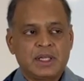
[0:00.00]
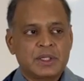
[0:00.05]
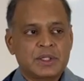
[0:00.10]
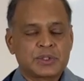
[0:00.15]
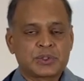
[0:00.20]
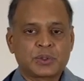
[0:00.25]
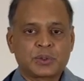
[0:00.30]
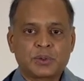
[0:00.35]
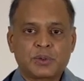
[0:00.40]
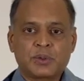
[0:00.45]

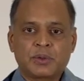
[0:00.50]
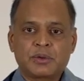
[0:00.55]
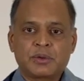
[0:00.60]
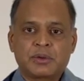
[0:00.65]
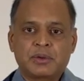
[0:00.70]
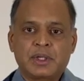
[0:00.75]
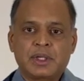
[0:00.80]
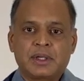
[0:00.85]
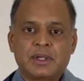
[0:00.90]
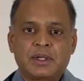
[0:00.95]
So
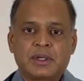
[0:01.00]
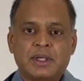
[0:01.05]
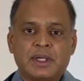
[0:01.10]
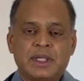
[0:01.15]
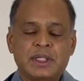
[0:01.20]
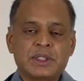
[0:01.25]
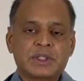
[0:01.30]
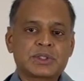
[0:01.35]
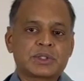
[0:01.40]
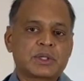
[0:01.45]

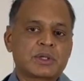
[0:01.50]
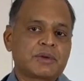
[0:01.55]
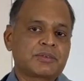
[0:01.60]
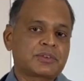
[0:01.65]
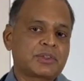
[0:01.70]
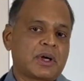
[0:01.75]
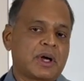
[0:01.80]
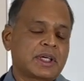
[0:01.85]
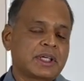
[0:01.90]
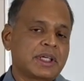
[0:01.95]
instead
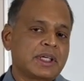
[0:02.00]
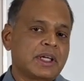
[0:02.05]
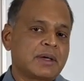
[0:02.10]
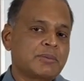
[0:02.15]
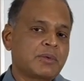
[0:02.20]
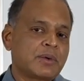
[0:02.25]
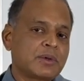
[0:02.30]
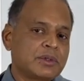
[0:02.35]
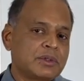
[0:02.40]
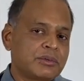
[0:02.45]
of talking
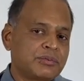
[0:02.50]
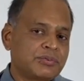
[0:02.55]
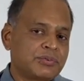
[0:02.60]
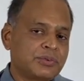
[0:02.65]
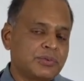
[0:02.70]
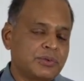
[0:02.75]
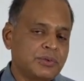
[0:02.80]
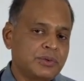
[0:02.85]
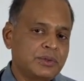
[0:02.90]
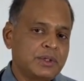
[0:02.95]
about the
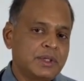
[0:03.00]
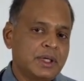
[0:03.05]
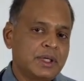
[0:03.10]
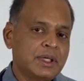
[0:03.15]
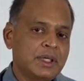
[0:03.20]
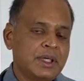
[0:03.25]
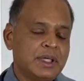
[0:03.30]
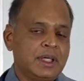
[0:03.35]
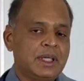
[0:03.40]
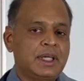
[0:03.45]
food,
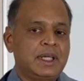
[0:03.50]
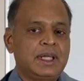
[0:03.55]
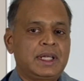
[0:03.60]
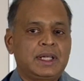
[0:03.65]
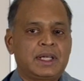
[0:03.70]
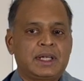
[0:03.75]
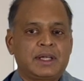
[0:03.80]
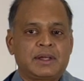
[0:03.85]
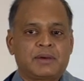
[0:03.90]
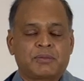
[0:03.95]

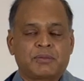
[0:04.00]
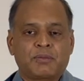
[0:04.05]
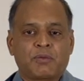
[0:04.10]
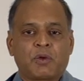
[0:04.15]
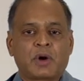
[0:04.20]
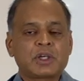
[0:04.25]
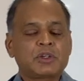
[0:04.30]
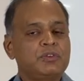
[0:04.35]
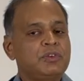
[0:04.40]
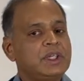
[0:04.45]

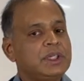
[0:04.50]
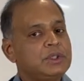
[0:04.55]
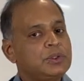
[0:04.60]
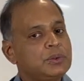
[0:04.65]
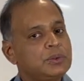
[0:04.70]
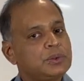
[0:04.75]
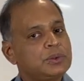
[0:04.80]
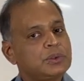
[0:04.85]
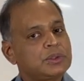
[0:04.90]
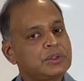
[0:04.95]
what we
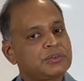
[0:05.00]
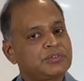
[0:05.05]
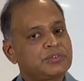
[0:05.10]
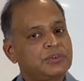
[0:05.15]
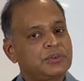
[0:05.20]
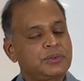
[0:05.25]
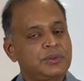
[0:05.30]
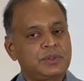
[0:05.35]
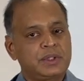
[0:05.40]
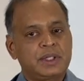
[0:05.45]
do to the
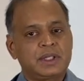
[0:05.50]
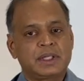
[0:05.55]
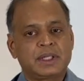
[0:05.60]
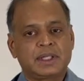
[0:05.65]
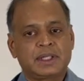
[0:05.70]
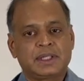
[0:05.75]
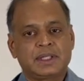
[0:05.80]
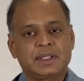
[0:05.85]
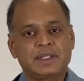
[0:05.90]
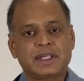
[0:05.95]
food
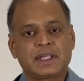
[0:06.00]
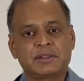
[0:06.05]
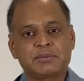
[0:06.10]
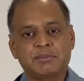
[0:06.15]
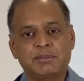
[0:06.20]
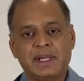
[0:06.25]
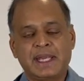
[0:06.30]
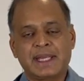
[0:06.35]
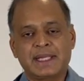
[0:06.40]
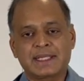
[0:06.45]
that
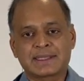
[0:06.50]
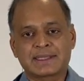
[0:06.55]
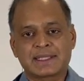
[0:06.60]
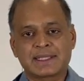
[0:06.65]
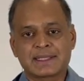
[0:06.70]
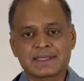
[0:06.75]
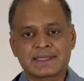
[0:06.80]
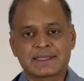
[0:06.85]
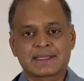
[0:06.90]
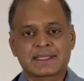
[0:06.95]
makes
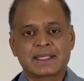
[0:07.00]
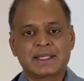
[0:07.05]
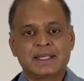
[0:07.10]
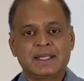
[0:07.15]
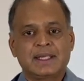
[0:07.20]
us